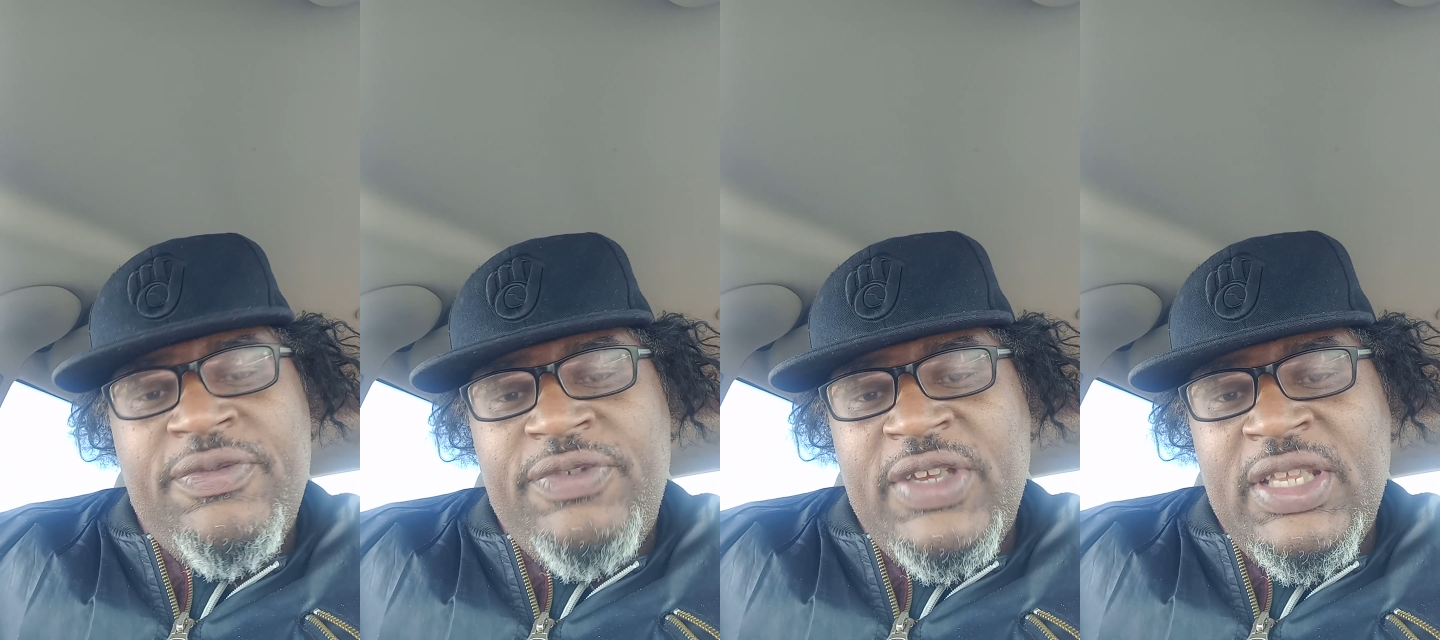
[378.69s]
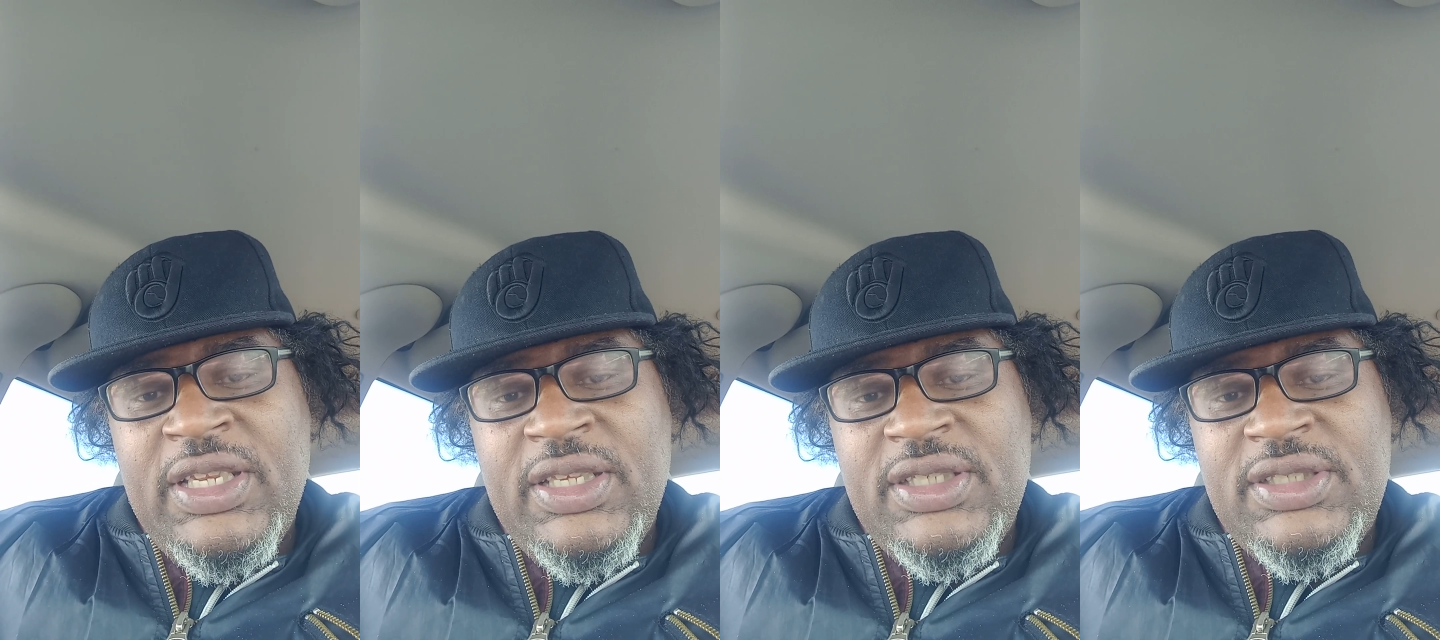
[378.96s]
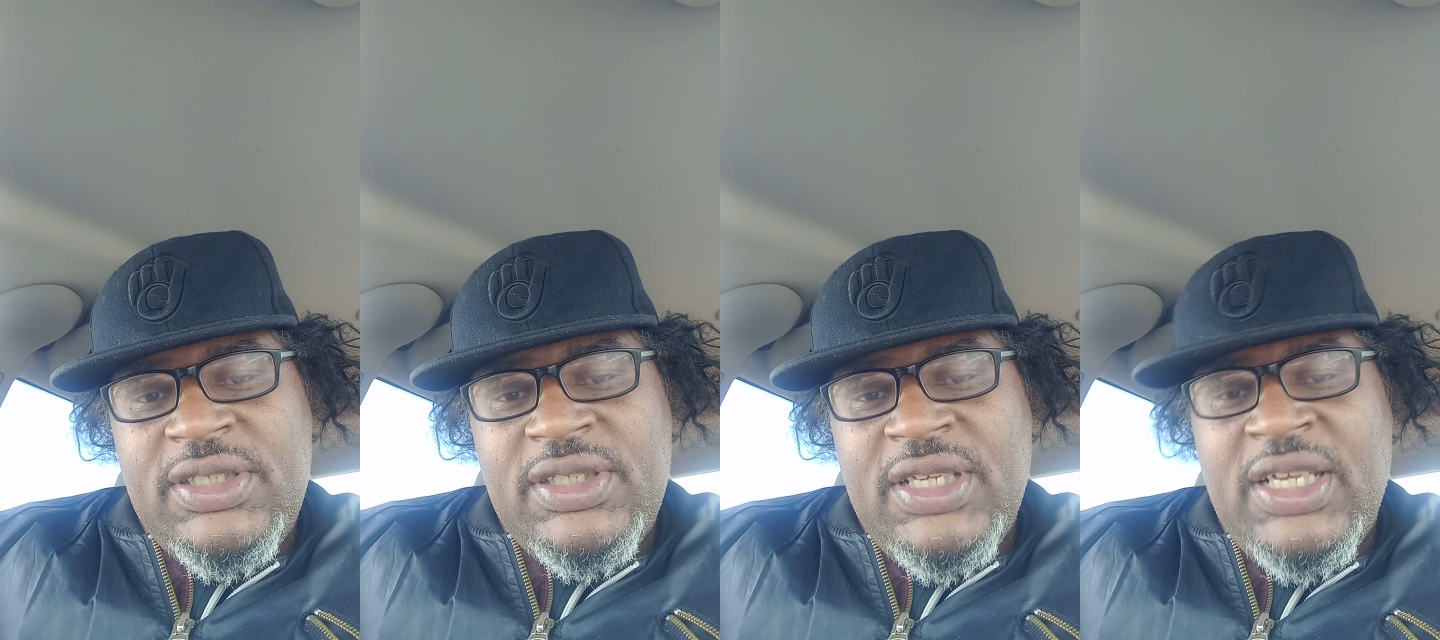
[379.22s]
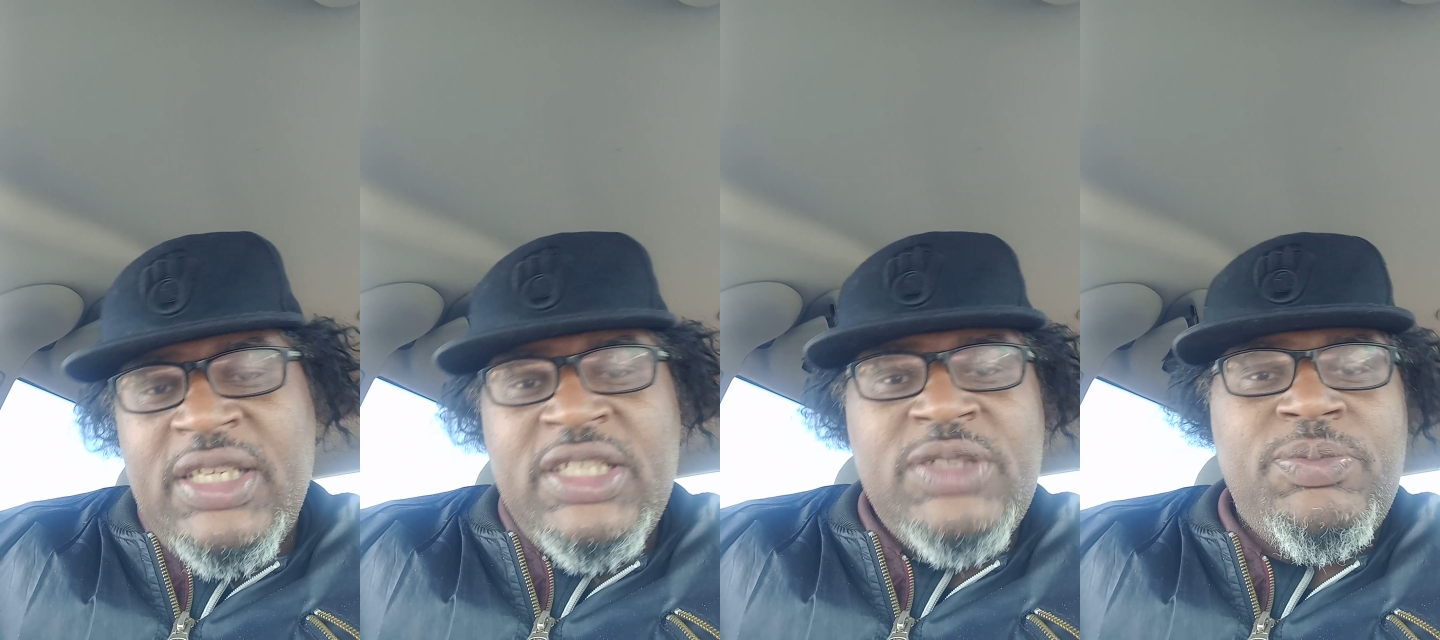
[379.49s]
Felix
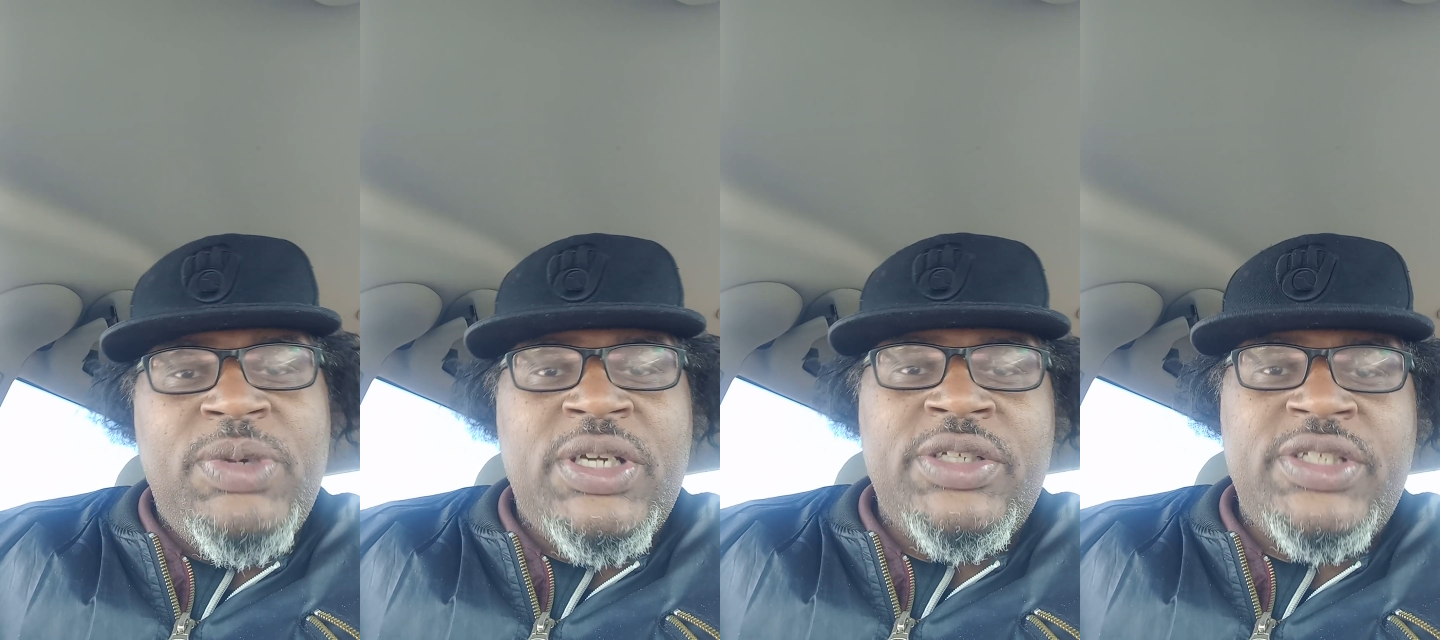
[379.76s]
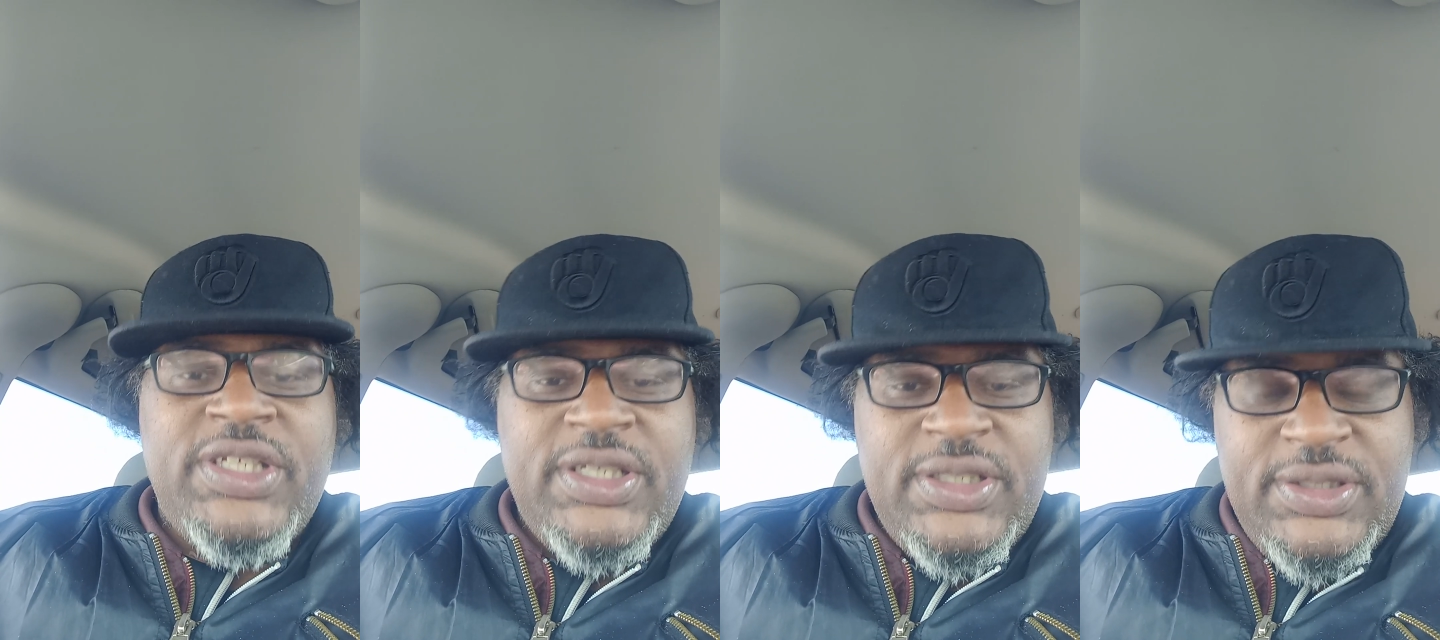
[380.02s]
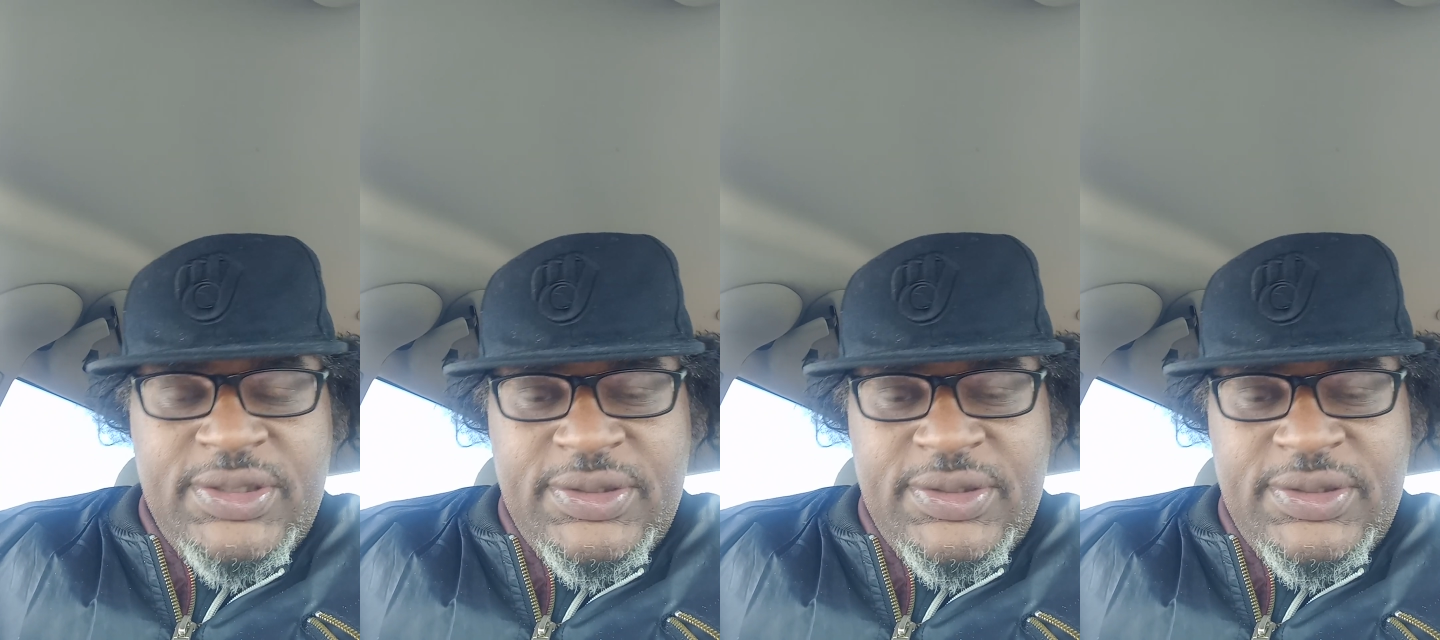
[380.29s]
on his birthday.